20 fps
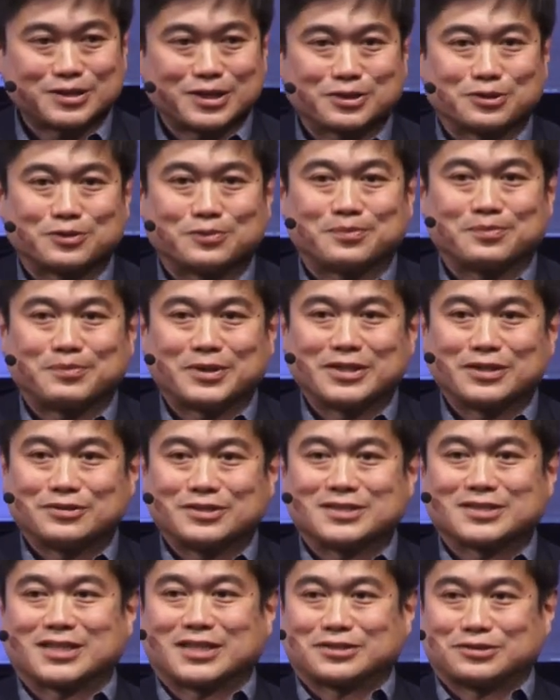we'll listen
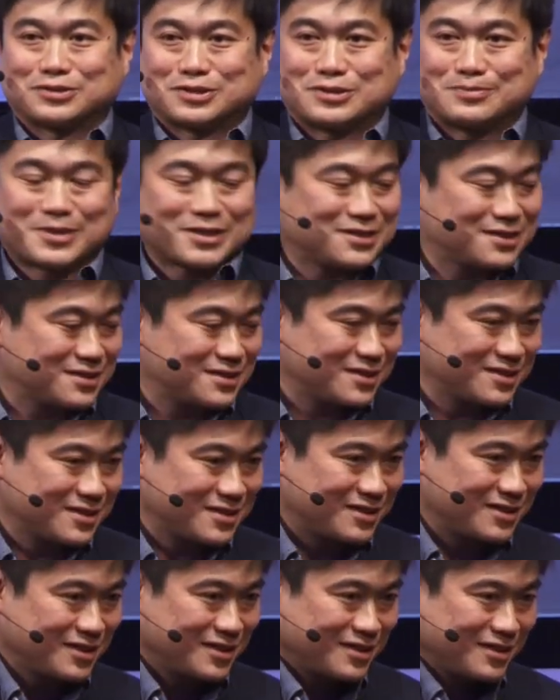to the three
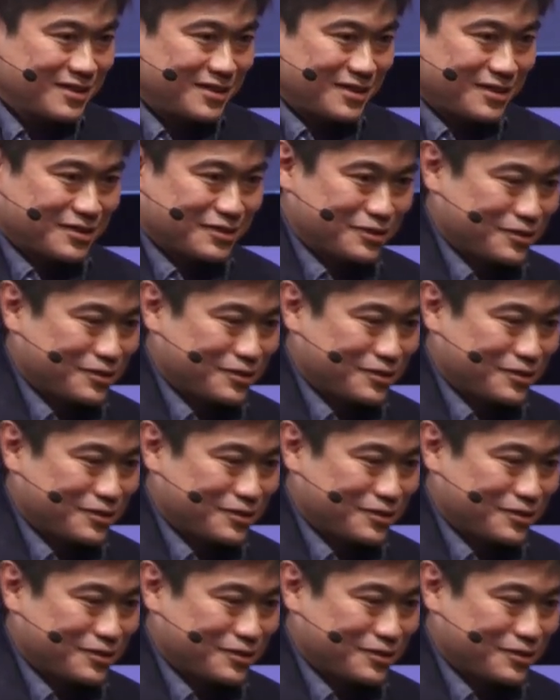speakers, and then